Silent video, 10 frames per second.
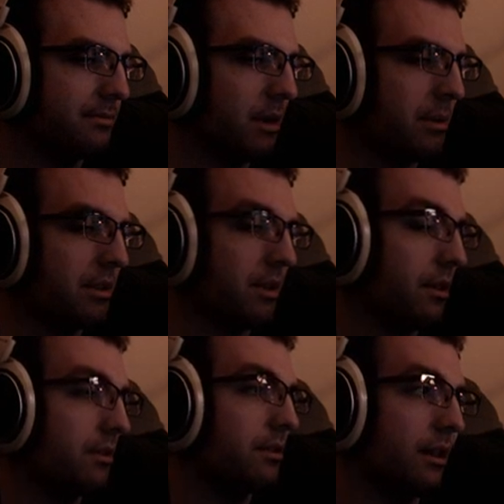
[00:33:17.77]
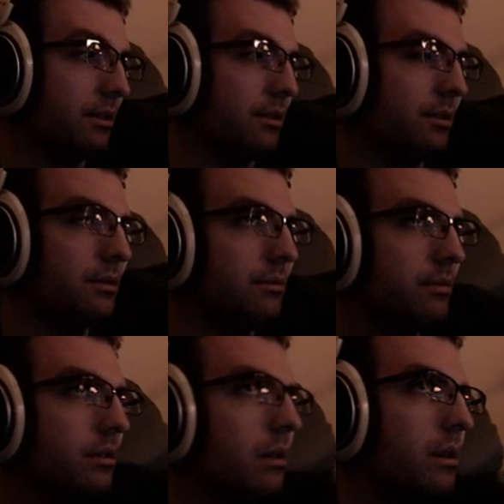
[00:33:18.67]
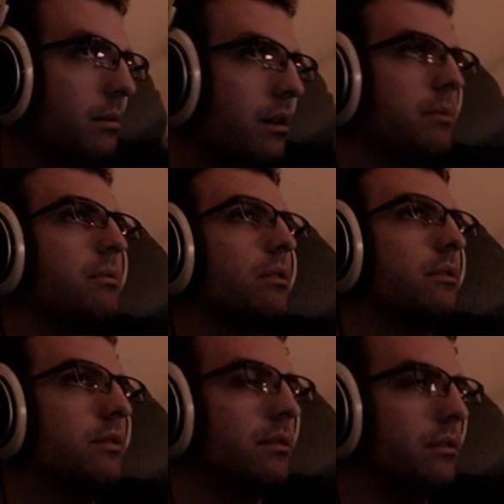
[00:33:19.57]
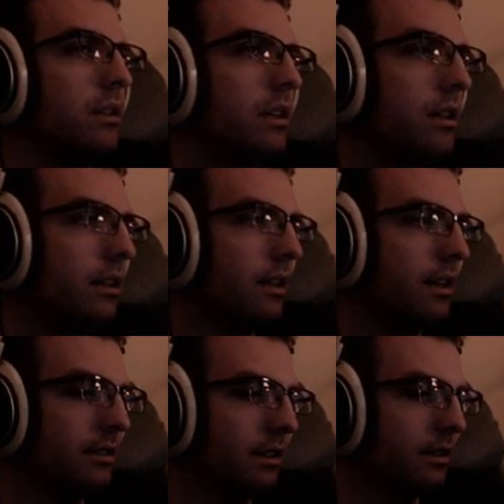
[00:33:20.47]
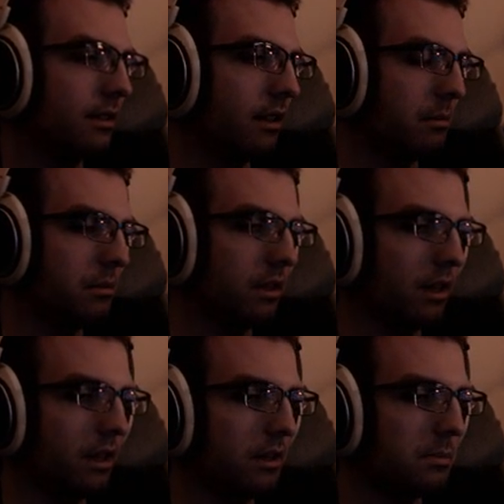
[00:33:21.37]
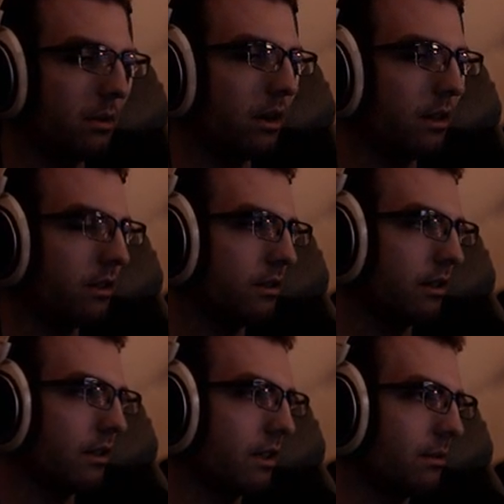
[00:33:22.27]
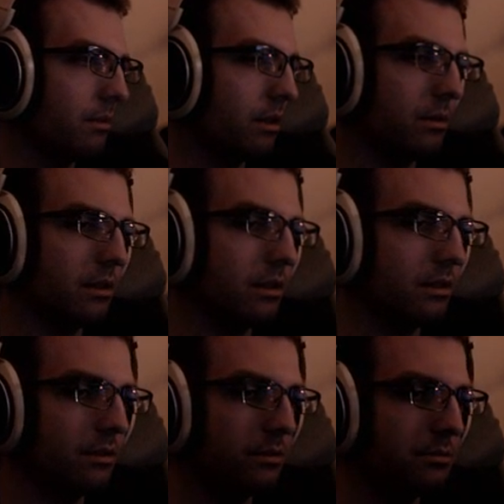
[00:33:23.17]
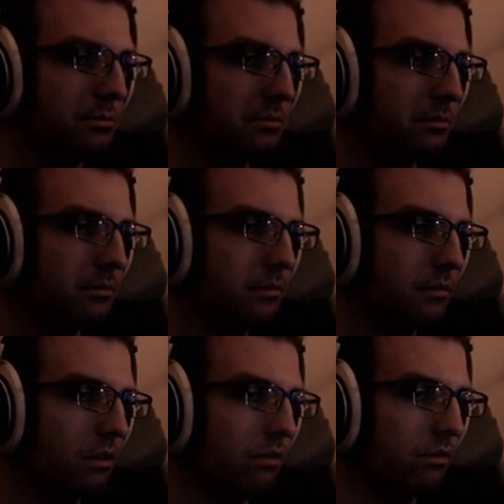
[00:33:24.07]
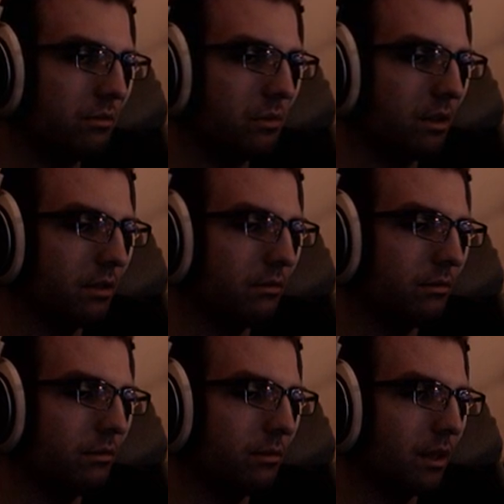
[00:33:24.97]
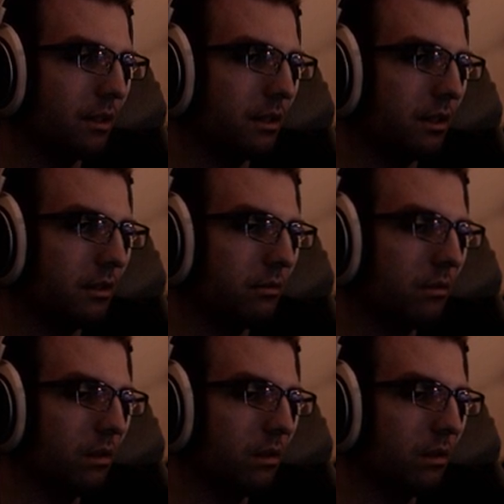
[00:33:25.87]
Maybe it's the art style too. I mean, it might be part of it. It has like the same looking kind of sprites as like SMT 1 and 2, from what I could tell.